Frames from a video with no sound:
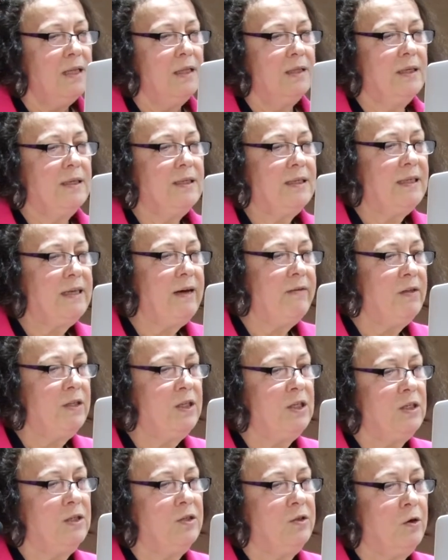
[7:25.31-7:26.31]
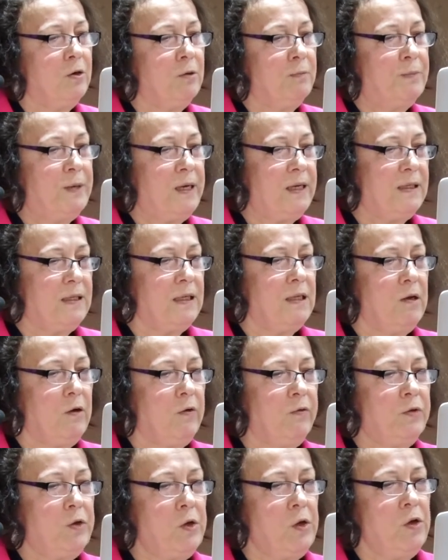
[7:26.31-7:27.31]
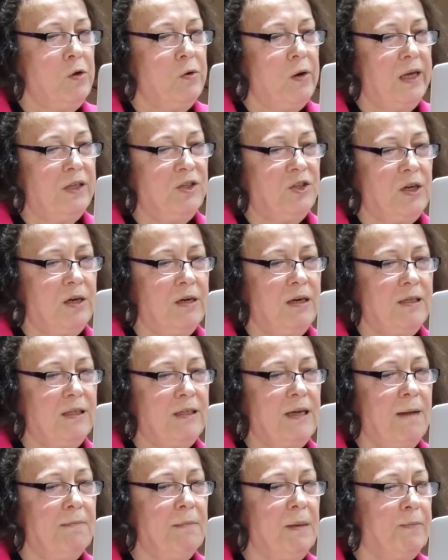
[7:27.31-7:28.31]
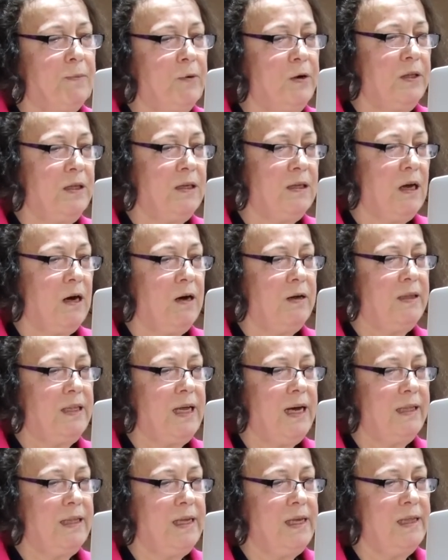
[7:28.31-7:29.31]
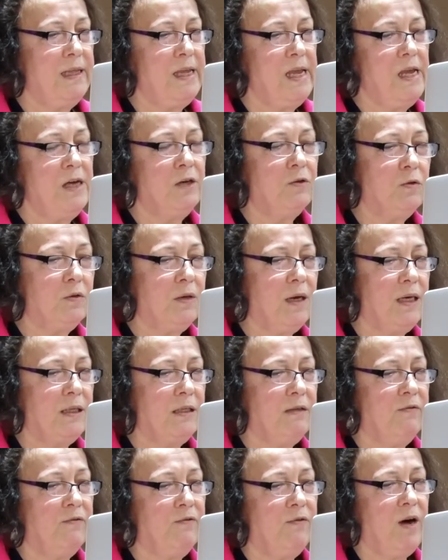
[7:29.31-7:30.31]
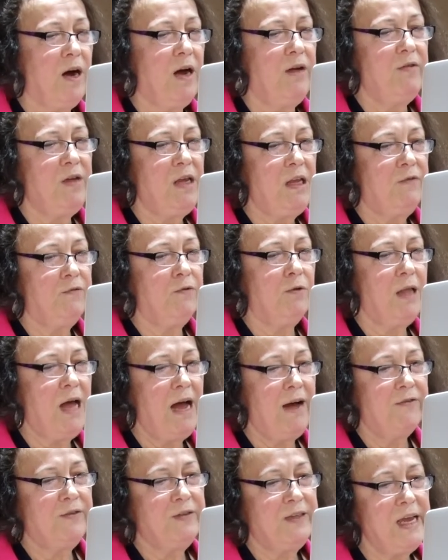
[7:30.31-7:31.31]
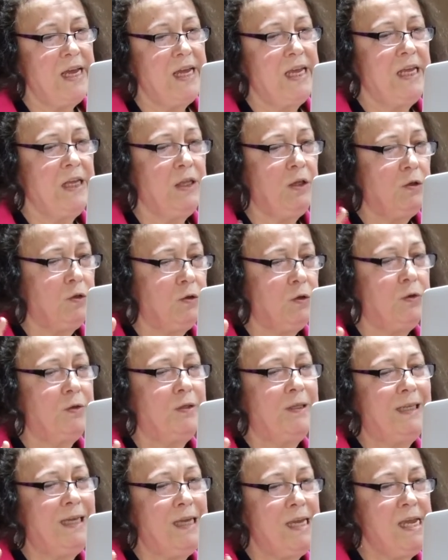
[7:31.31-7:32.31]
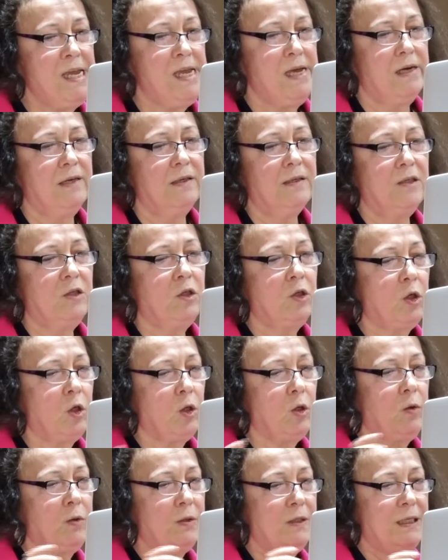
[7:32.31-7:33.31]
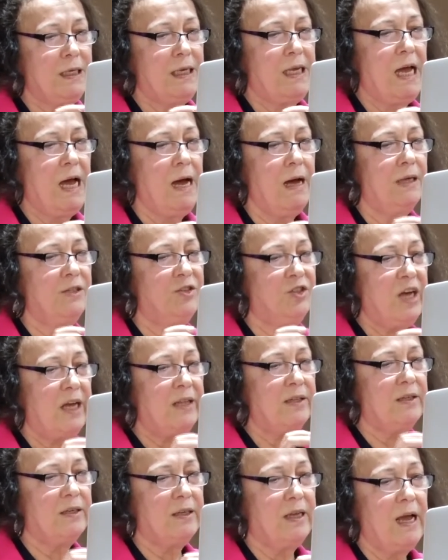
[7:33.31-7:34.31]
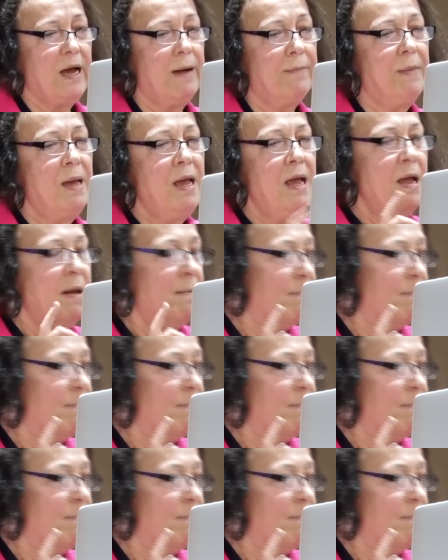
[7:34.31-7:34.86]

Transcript: The 73rd President of the UN General Assembly pointed out that in the year 2005, it will have taken 30 years to close the gap, gender gap.